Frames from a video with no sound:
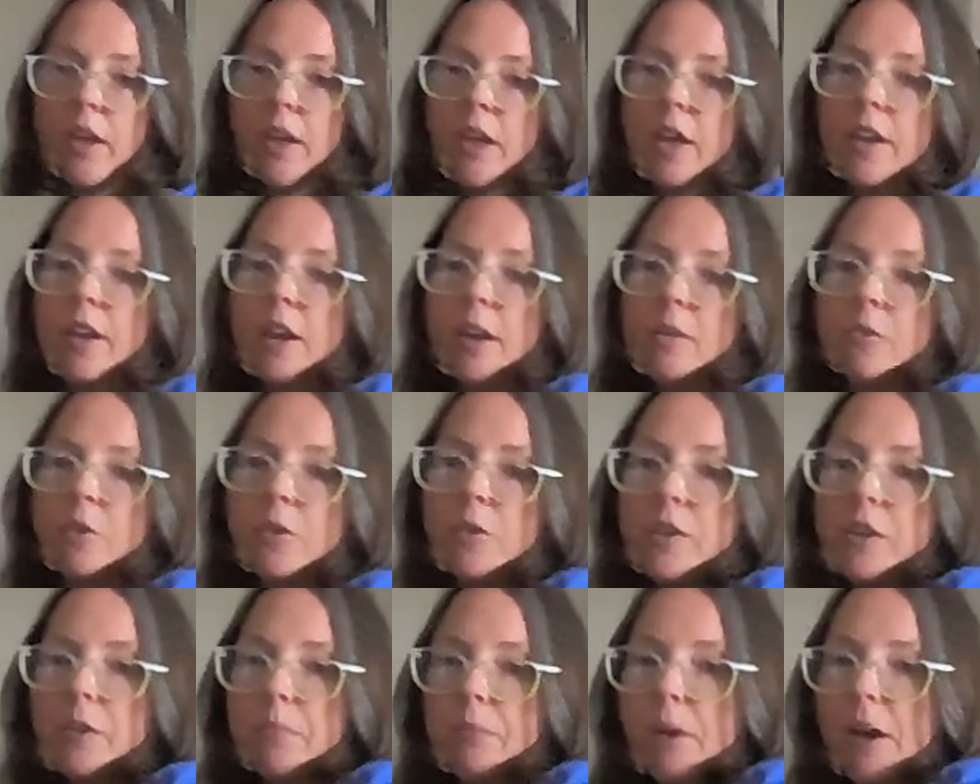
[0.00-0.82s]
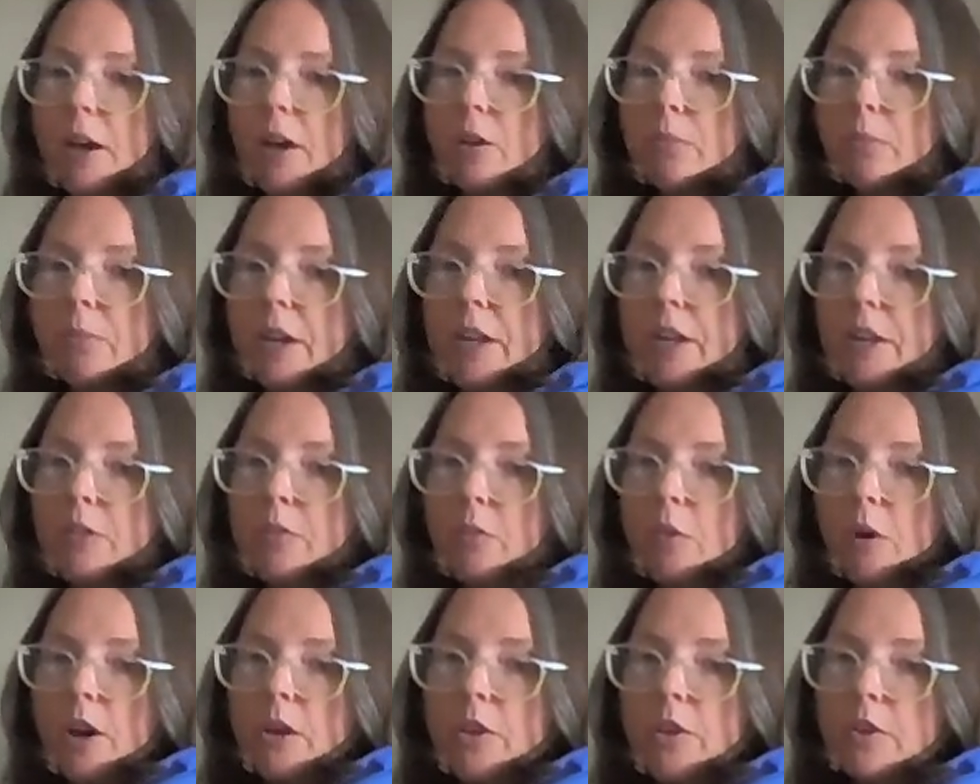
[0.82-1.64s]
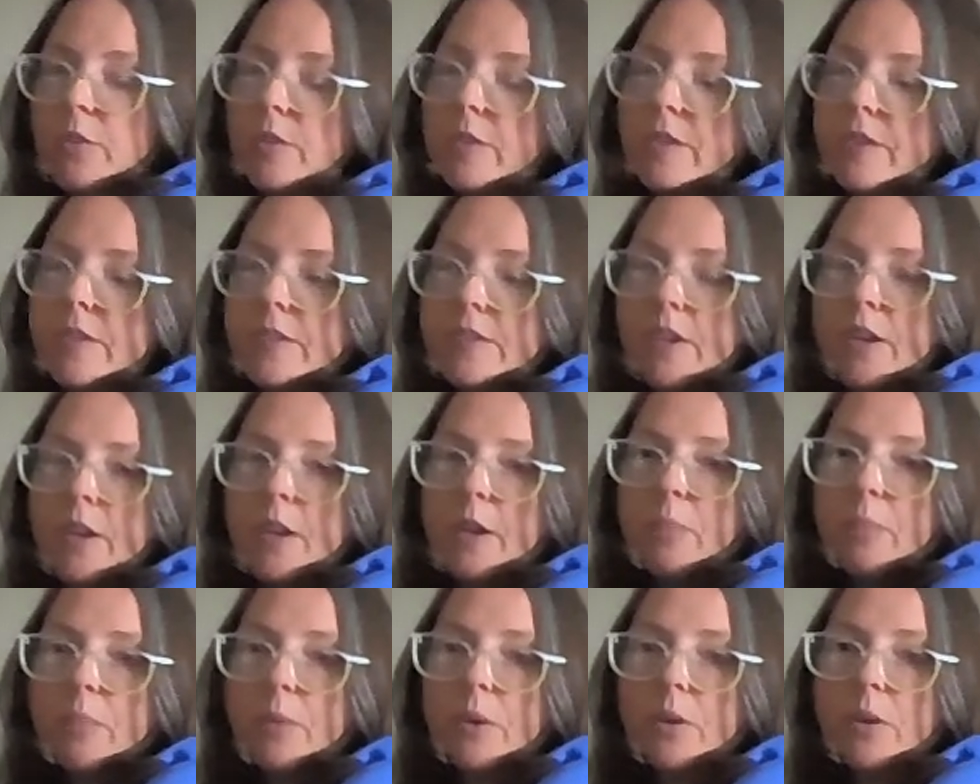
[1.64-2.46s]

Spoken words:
And I'm going to palpate while you sip.